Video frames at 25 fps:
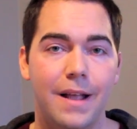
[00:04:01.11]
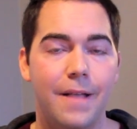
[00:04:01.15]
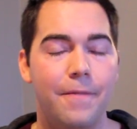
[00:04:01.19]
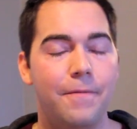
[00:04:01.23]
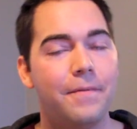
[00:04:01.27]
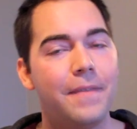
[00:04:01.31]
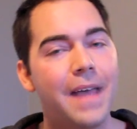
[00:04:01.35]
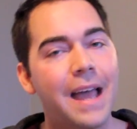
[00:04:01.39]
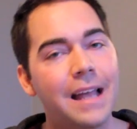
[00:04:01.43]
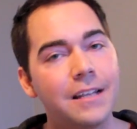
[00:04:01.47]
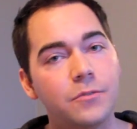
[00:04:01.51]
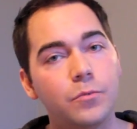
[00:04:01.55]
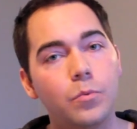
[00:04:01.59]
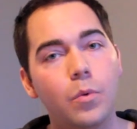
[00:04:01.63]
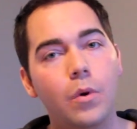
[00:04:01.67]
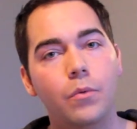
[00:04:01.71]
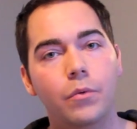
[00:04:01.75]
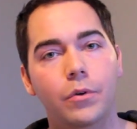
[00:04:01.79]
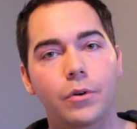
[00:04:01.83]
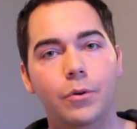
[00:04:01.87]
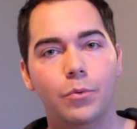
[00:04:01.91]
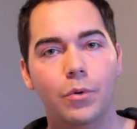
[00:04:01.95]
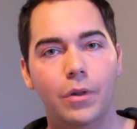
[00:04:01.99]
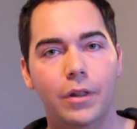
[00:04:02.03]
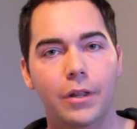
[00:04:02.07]
And that's what
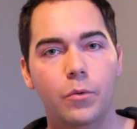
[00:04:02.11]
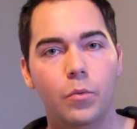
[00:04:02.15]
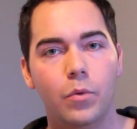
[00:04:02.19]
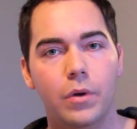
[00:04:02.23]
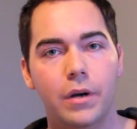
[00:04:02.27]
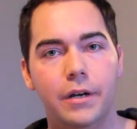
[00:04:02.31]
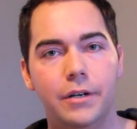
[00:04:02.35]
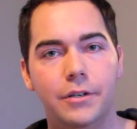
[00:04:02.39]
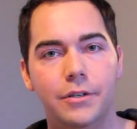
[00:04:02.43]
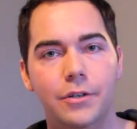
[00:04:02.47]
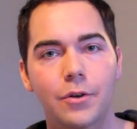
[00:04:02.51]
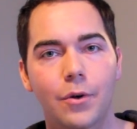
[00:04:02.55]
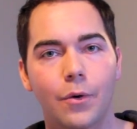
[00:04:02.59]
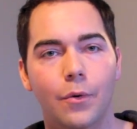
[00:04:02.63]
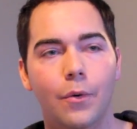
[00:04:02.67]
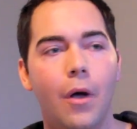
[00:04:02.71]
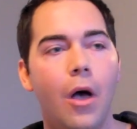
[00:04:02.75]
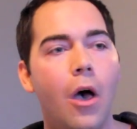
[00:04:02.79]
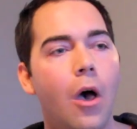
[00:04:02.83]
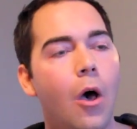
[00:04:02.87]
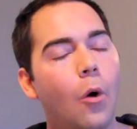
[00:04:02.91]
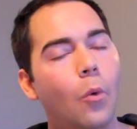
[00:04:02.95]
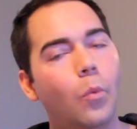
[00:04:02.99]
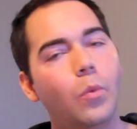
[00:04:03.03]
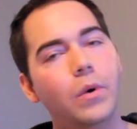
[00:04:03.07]
we really want to do.
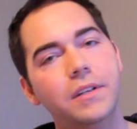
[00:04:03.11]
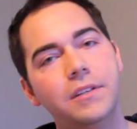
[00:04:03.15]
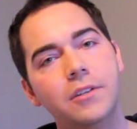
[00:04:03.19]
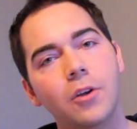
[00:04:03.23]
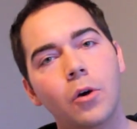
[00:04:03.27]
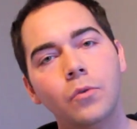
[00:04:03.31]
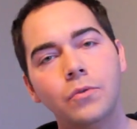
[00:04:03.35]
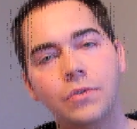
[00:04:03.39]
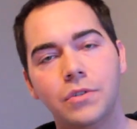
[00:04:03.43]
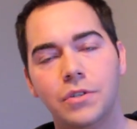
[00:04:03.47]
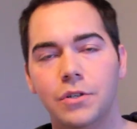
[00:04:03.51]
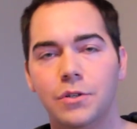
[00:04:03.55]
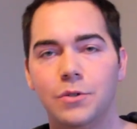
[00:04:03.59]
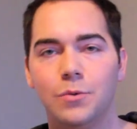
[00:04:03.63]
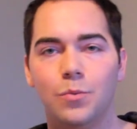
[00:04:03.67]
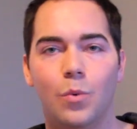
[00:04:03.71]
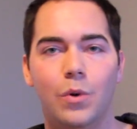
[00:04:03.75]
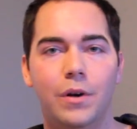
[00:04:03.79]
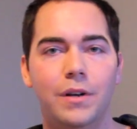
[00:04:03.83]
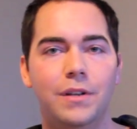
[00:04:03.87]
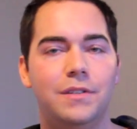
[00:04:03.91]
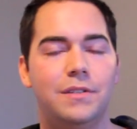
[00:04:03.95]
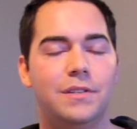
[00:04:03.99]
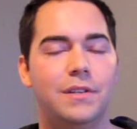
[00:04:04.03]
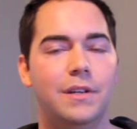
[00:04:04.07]
We don't just
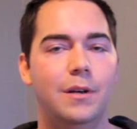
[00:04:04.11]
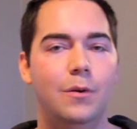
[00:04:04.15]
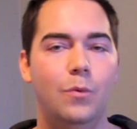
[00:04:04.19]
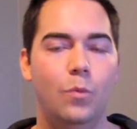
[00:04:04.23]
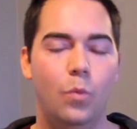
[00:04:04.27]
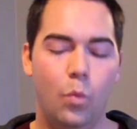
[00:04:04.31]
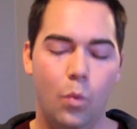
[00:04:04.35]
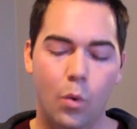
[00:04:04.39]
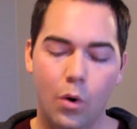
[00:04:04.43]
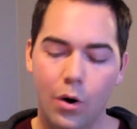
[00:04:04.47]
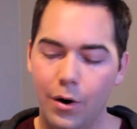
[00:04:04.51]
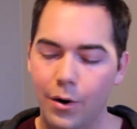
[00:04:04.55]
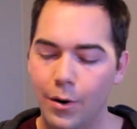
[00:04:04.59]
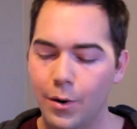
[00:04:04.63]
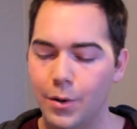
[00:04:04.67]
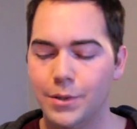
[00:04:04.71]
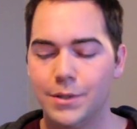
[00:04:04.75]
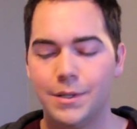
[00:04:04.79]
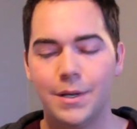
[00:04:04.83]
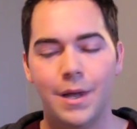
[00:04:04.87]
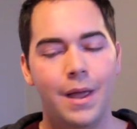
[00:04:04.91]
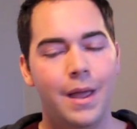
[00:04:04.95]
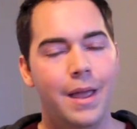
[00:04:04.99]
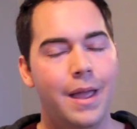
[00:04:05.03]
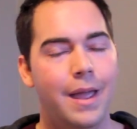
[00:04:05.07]
want to sing
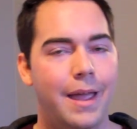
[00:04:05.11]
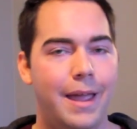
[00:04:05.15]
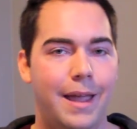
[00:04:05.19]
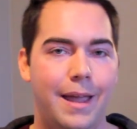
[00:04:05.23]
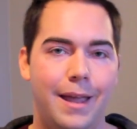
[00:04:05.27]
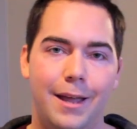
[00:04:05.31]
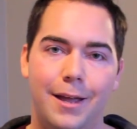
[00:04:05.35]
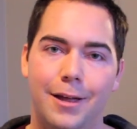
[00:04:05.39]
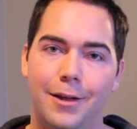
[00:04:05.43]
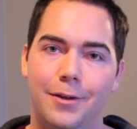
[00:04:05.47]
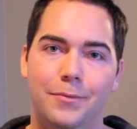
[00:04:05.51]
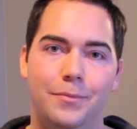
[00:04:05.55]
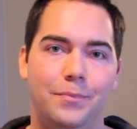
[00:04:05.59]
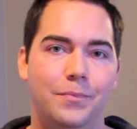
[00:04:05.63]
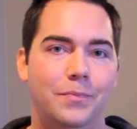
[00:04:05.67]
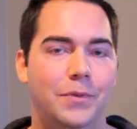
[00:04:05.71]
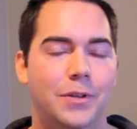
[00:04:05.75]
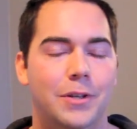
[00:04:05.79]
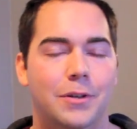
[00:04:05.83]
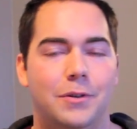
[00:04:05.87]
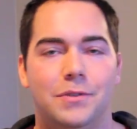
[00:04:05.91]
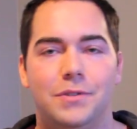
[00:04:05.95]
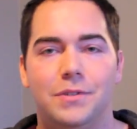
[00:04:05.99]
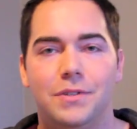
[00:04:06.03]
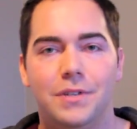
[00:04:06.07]
words and
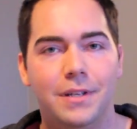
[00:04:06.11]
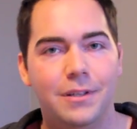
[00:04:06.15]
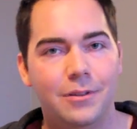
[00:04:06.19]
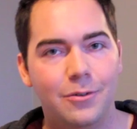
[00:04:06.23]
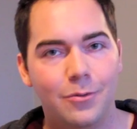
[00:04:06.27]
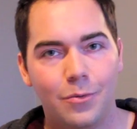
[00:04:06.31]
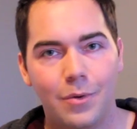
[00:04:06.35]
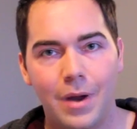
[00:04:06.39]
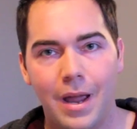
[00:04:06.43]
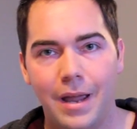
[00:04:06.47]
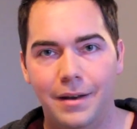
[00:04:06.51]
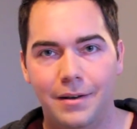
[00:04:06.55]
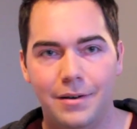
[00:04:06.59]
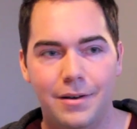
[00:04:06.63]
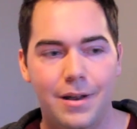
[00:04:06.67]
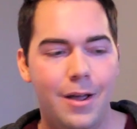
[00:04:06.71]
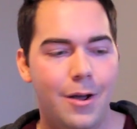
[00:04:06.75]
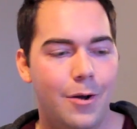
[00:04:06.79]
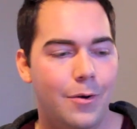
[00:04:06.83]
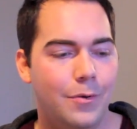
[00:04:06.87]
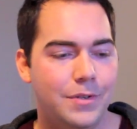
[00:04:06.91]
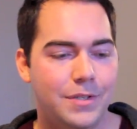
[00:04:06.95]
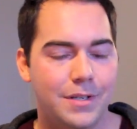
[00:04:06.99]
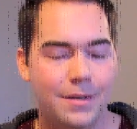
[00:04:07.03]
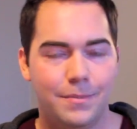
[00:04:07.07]
sing the right
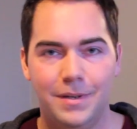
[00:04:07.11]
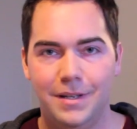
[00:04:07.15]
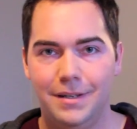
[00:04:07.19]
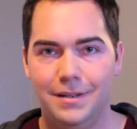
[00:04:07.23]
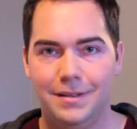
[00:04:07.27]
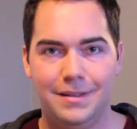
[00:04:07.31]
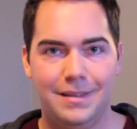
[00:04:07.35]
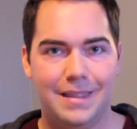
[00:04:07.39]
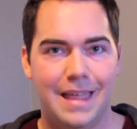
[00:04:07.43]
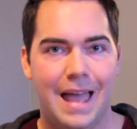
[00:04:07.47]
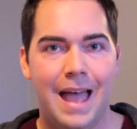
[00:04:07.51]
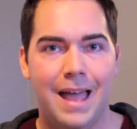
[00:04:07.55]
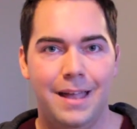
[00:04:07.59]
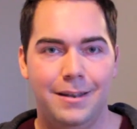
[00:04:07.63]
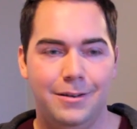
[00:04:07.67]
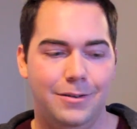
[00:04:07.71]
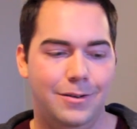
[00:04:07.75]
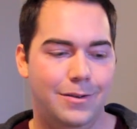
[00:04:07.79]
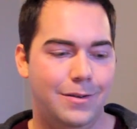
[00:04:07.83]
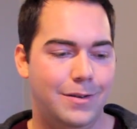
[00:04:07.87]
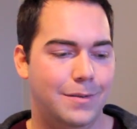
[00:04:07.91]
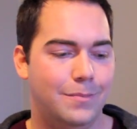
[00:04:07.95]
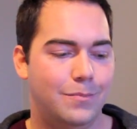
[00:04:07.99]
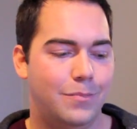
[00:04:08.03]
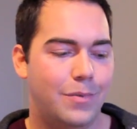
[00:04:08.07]
notes. I mean, that
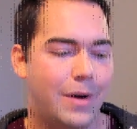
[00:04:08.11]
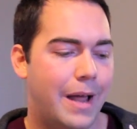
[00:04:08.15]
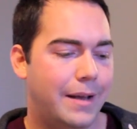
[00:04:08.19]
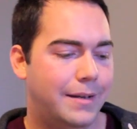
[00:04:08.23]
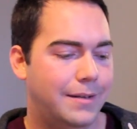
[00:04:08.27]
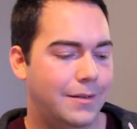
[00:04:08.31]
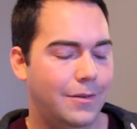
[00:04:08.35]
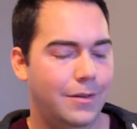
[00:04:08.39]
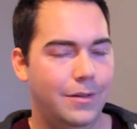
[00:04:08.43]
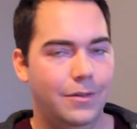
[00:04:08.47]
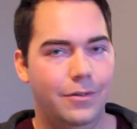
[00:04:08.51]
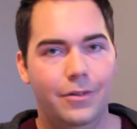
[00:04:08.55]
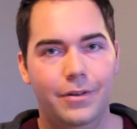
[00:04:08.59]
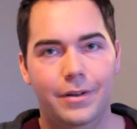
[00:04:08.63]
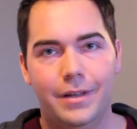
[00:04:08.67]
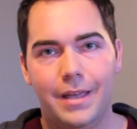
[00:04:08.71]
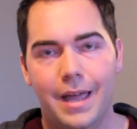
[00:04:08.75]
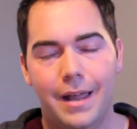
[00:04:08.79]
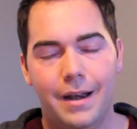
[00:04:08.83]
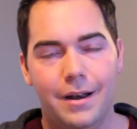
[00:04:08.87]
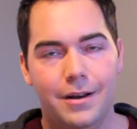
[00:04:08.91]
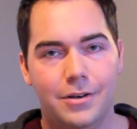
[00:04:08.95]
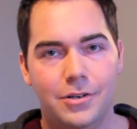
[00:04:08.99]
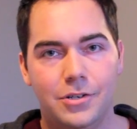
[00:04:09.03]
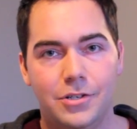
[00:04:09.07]
you can practically look
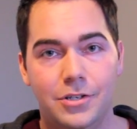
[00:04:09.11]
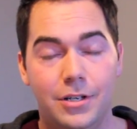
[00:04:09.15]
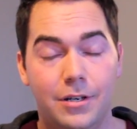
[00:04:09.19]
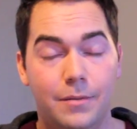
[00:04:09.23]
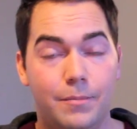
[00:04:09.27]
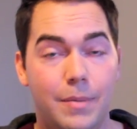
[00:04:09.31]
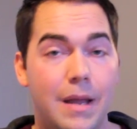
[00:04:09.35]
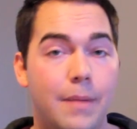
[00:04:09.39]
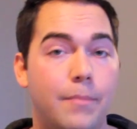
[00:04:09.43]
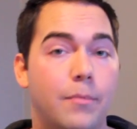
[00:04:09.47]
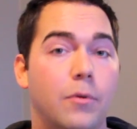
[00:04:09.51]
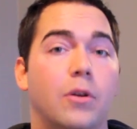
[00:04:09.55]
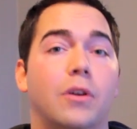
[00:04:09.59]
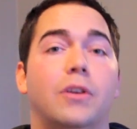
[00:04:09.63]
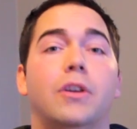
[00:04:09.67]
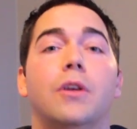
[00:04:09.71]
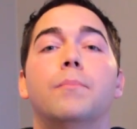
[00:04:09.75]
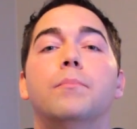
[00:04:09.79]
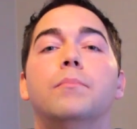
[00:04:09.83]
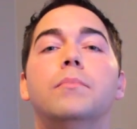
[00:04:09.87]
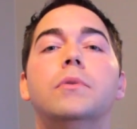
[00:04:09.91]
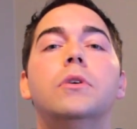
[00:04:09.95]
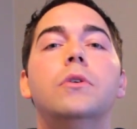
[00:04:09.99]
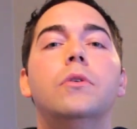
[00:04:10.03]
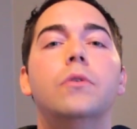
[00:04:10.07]
at on a sheet of paper. A
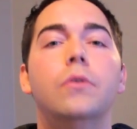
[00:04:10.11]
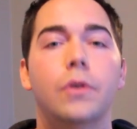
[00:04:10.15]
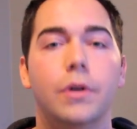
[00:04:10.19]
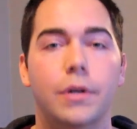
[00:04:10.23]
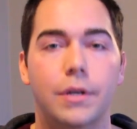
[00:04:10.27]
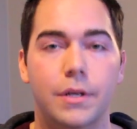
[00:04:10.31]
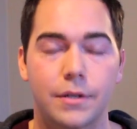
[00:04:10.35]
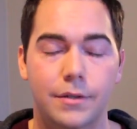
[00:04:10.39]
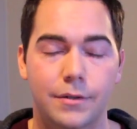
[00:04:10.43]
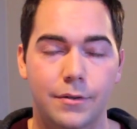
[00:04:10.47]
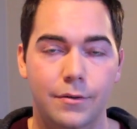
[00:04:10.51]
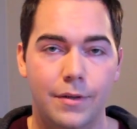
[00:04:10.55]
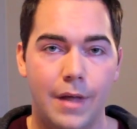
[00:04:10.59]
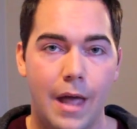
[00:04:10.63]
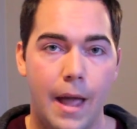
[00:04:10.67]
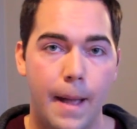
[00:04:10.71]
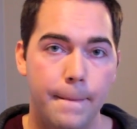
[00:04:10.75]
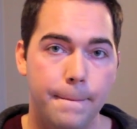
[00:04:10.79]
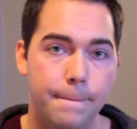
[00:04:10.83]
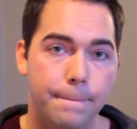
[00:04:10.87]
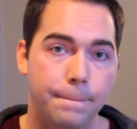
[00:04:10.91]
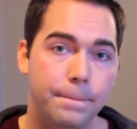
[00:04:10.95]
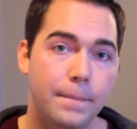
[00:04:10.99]
computer can do that.